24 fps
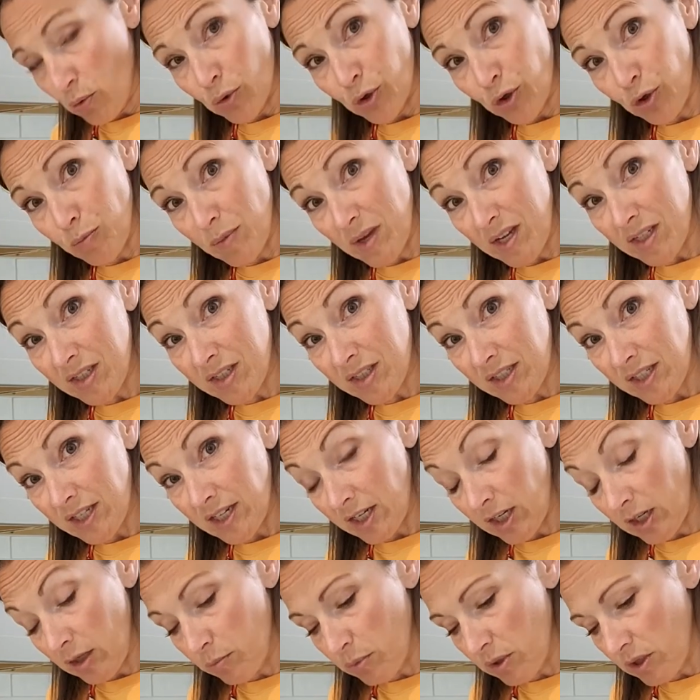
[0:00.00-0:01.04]
when you make
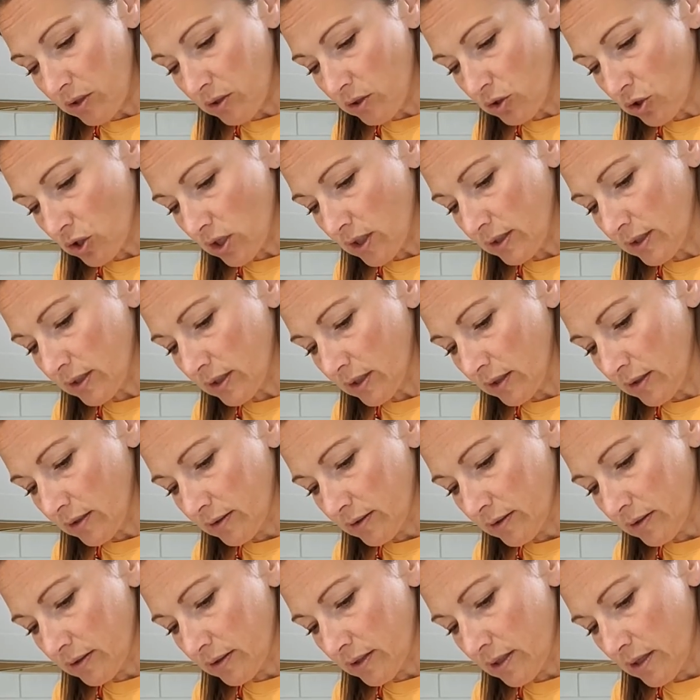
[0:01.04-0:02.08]
tahini-based
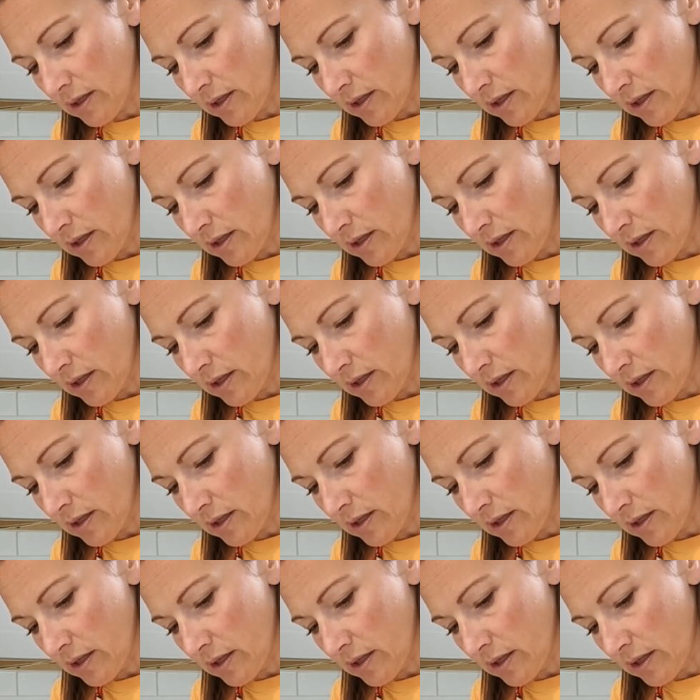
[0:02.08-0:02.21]
dressings,